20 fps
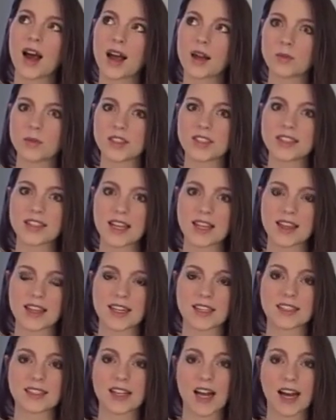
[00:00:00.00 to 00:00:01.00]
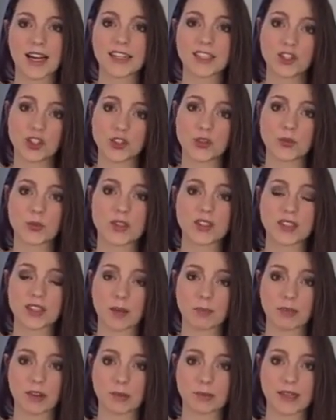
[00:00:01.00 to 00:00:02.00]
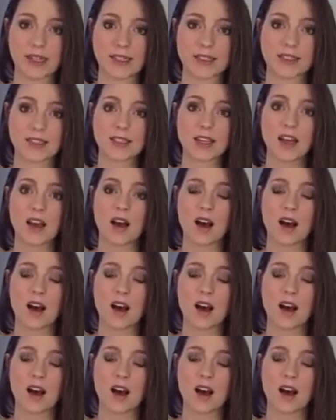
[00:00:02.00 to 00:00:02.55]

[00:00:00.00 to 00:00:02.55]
I will say this, I do supplement.